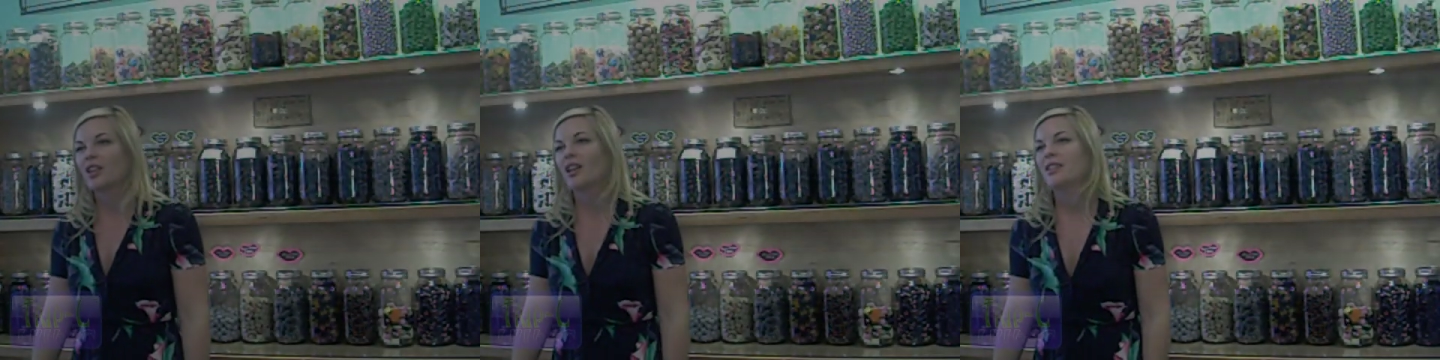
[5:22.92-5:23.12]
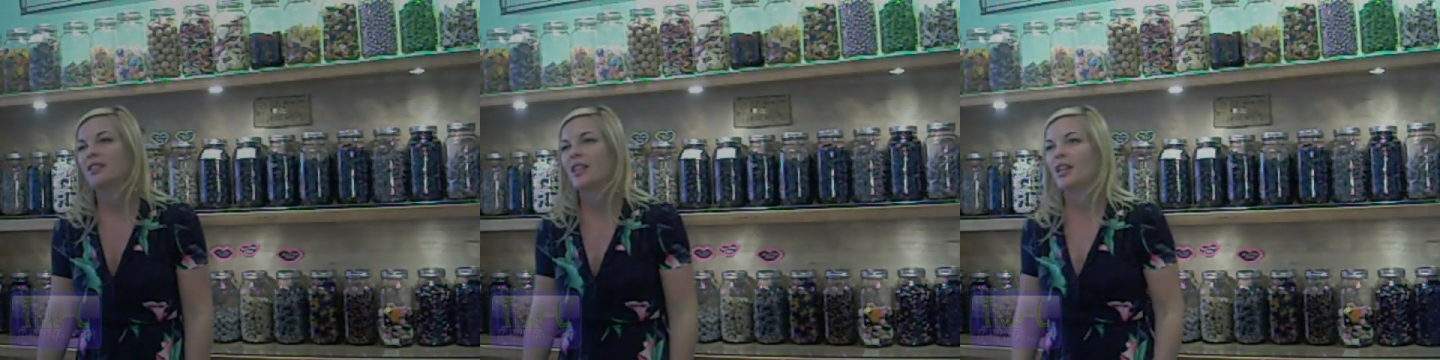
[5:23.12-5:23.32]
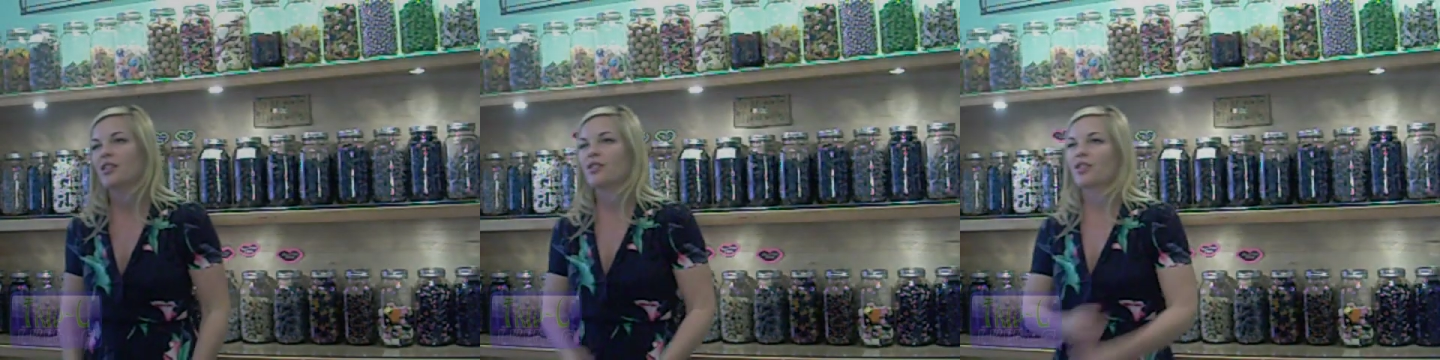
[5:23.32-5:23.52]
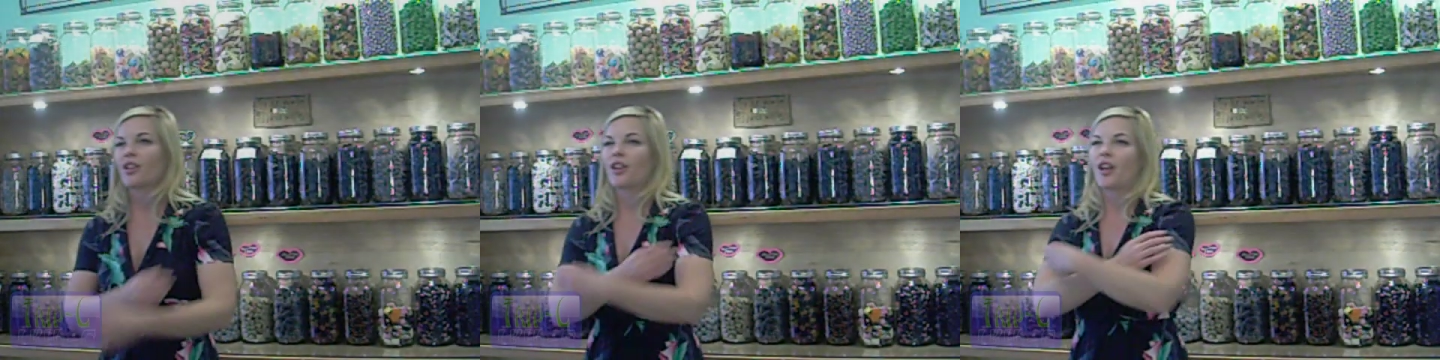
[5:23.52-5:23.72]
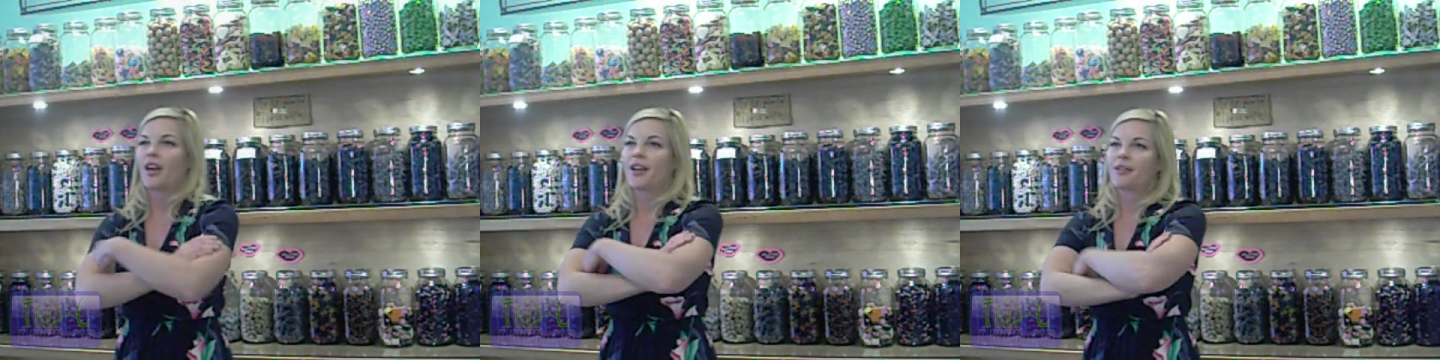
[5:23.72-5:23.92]
on stage,
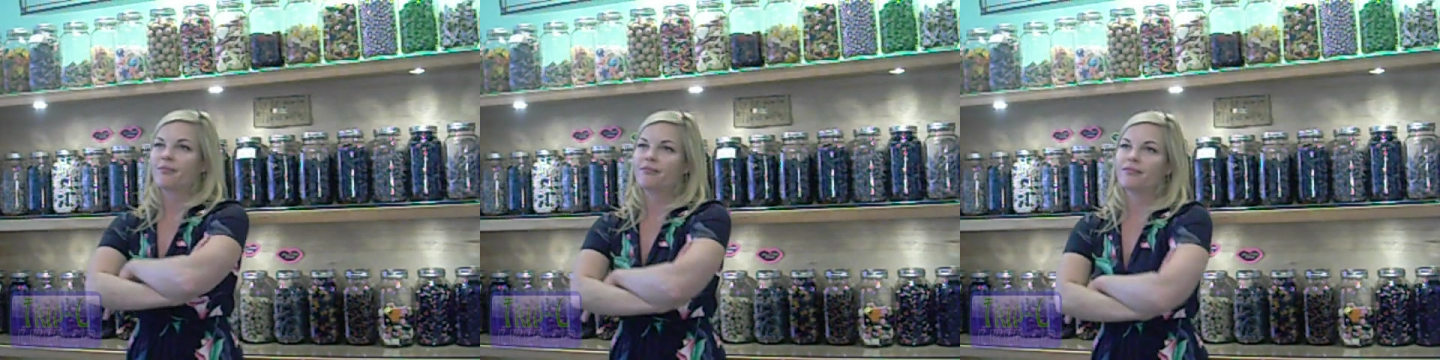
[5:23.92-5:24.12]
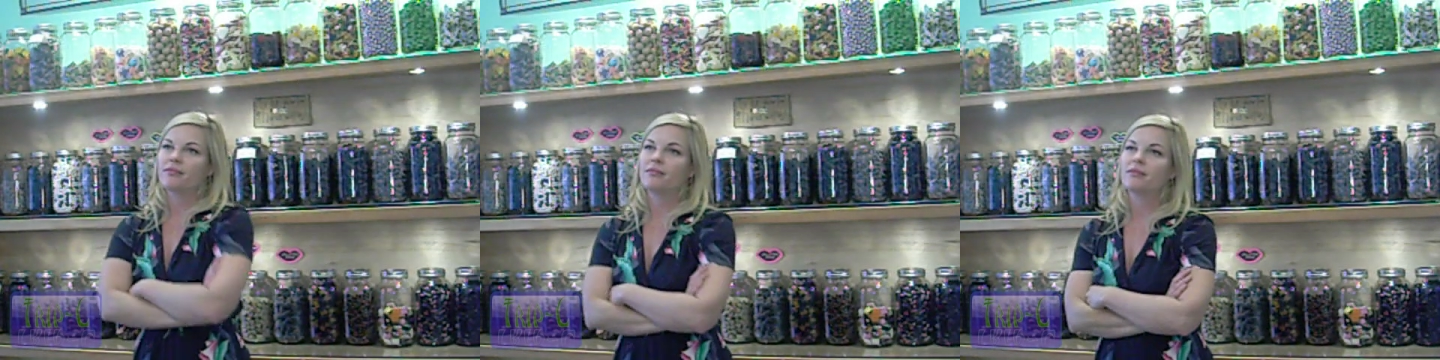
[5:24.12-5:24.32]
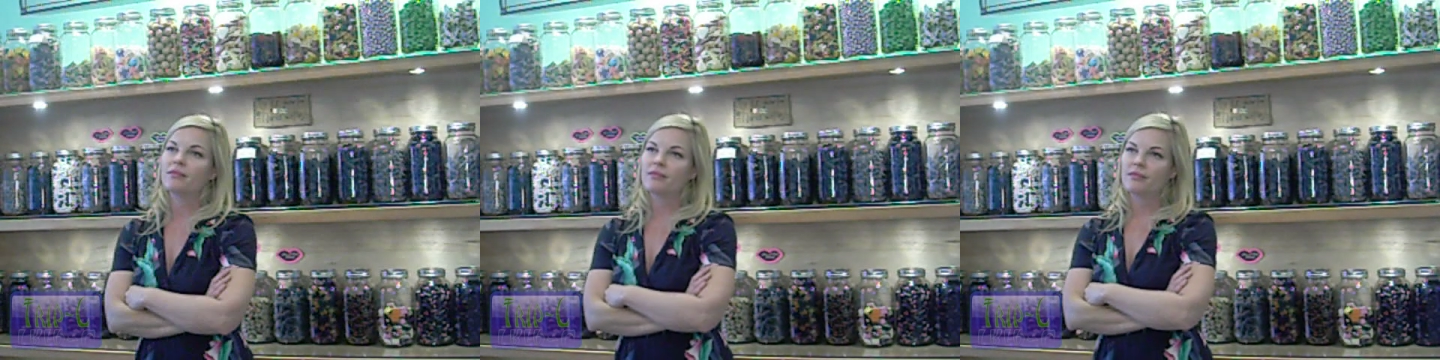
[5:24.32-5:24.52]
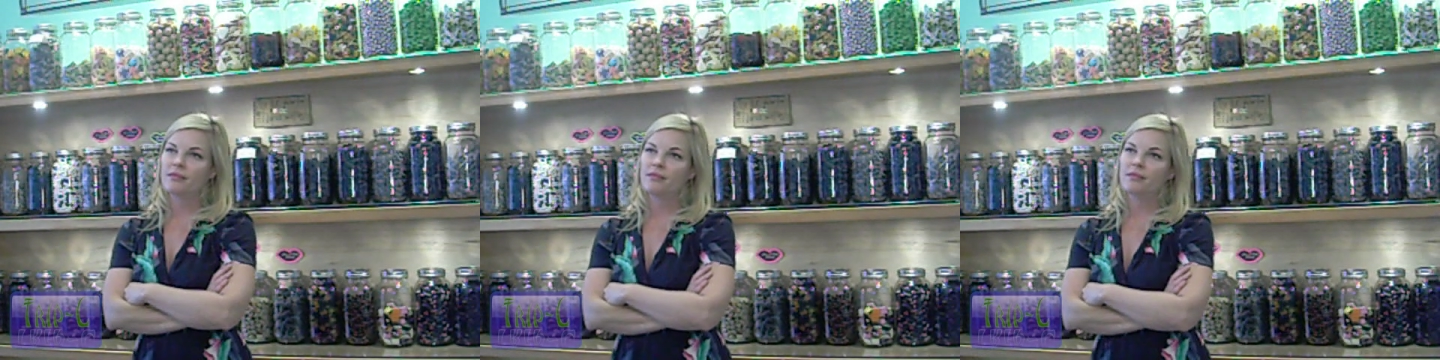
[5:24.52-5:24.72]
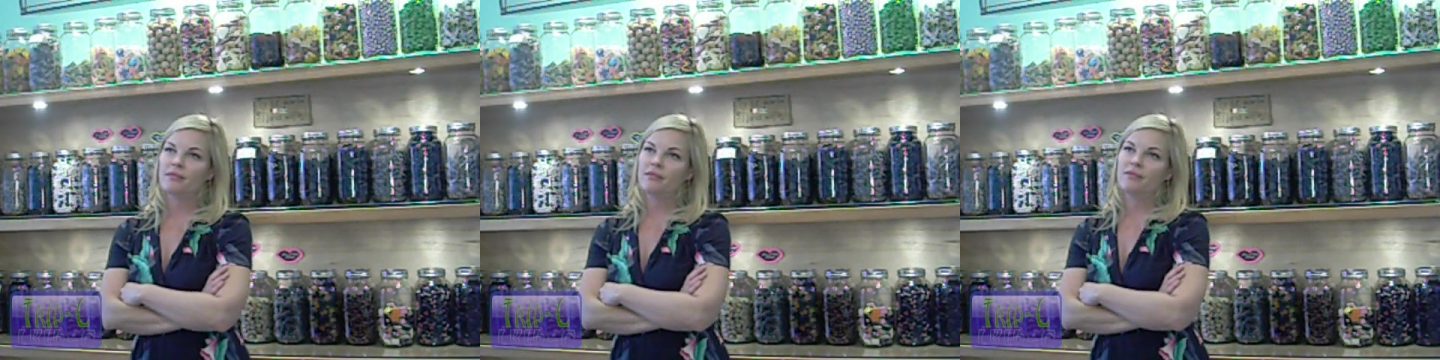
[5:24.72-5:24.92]
they're like,
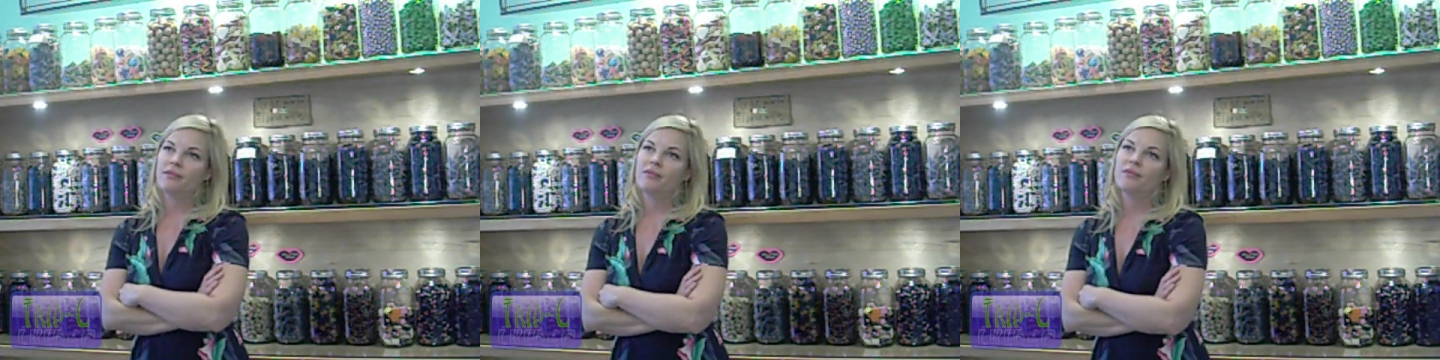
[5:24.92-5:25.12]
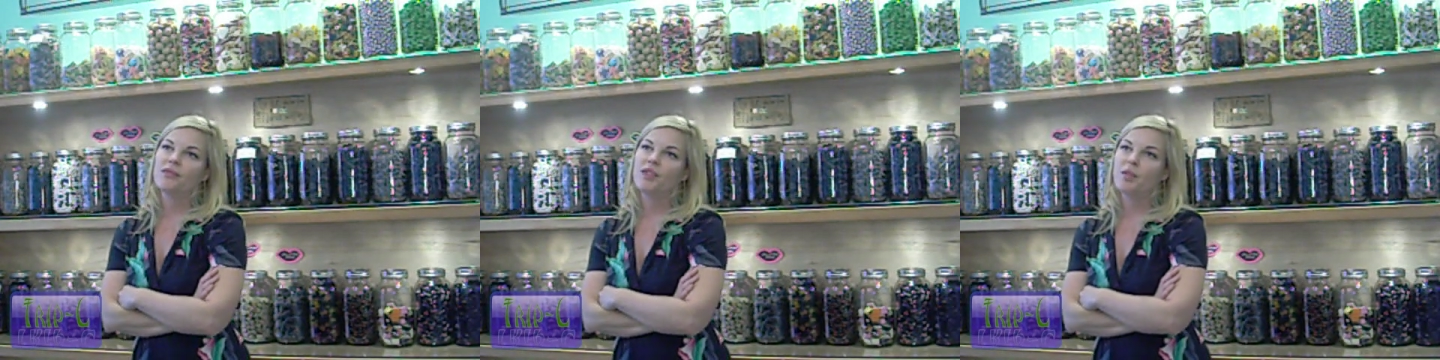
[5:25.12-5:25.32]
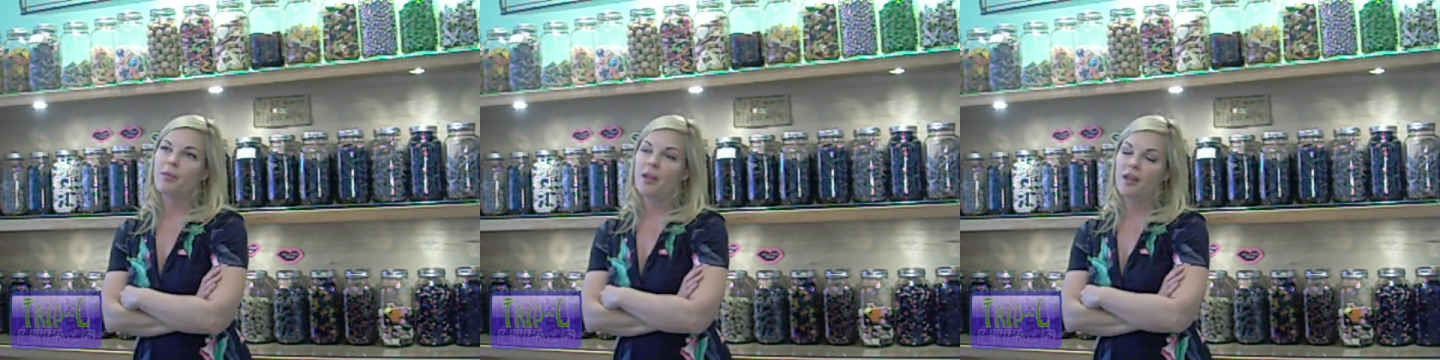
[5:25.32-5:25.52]
she's